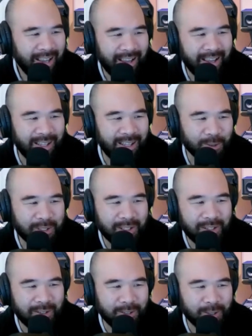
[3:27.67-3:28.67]
He
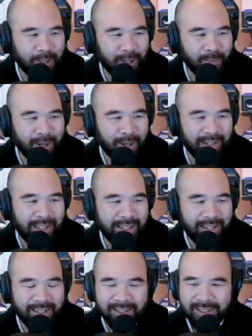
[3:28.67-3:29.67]
also spoke about
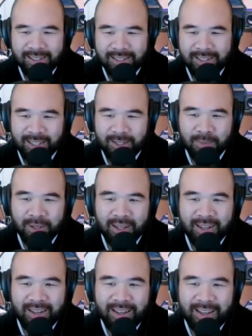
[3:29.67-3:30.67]
Lean and Six
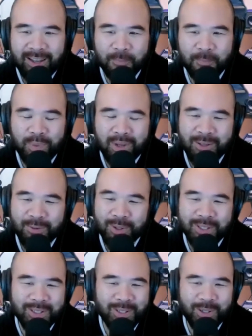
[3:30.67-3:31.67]
Sigma, but he
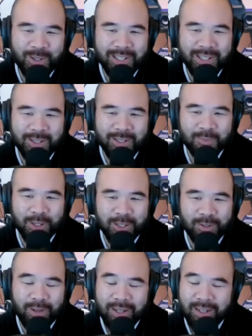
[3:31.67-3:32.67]
was hugely
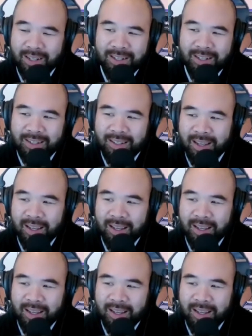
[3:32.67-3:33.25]
positive, and he